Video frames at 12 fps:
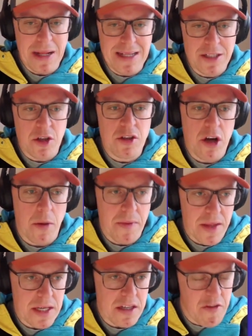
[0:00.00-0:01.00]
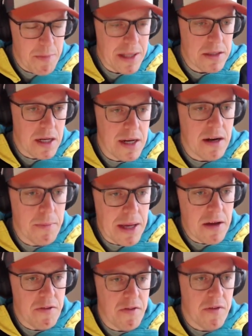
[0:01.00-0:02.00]
built on top of this, I've built a little
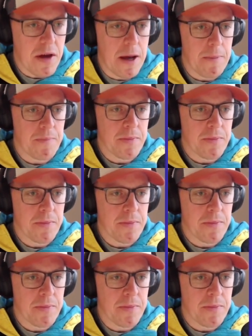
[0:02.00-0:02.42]
bit of